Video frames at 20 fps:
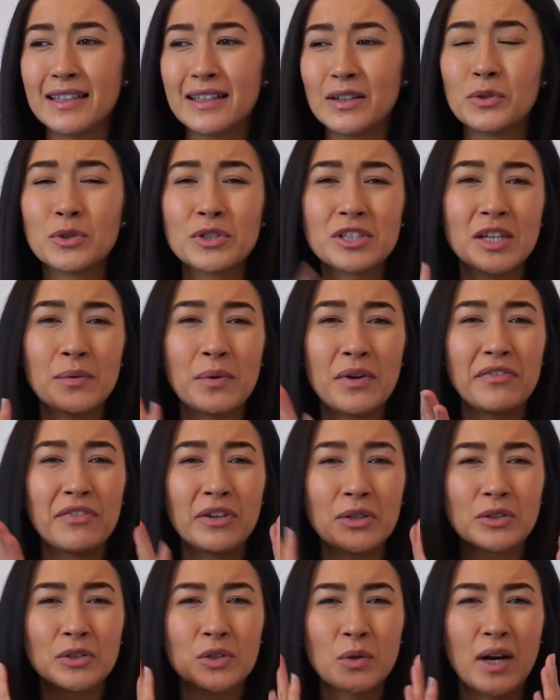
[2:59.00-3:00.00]
also it
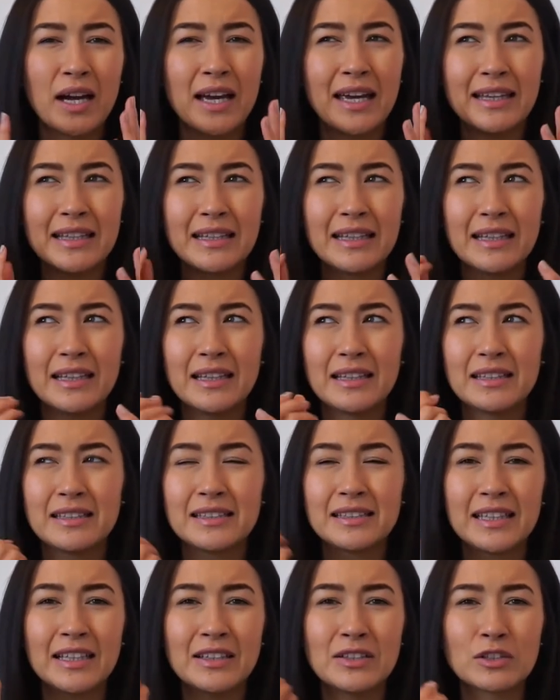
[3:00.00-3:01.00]
feels the
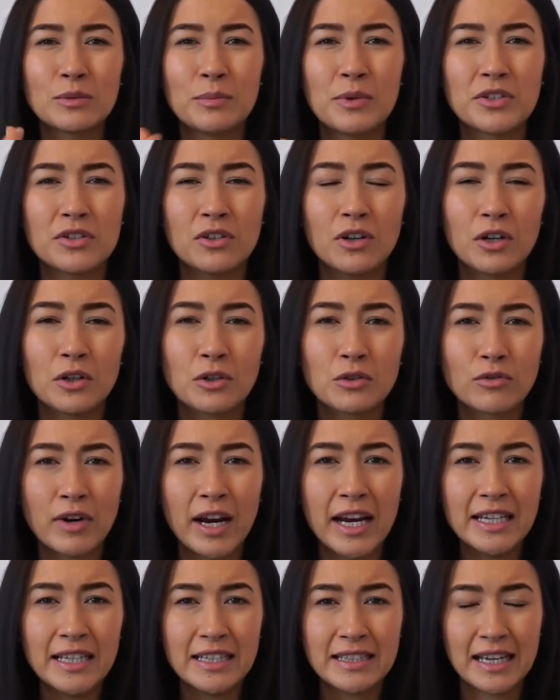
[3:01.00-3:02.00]
skin's almost got a
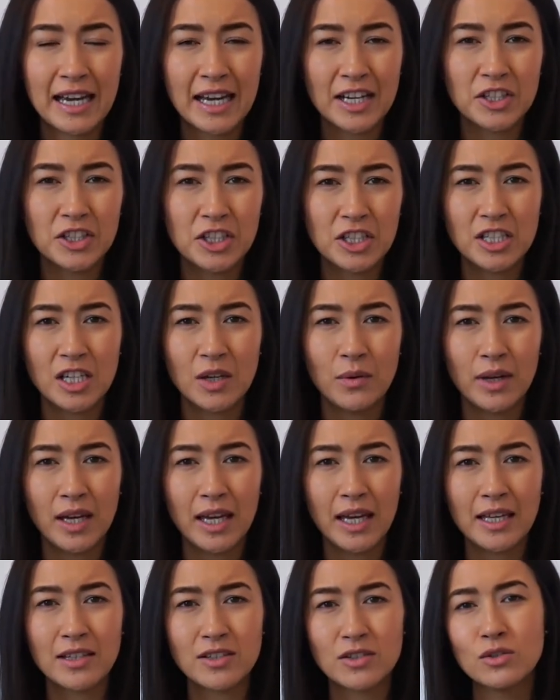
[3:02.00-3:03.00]
grainy texture to
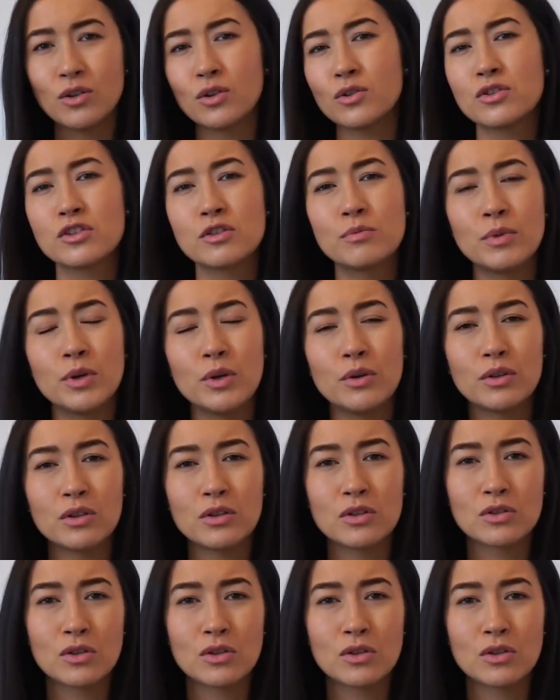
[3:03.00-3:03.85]
it. It's not smooth and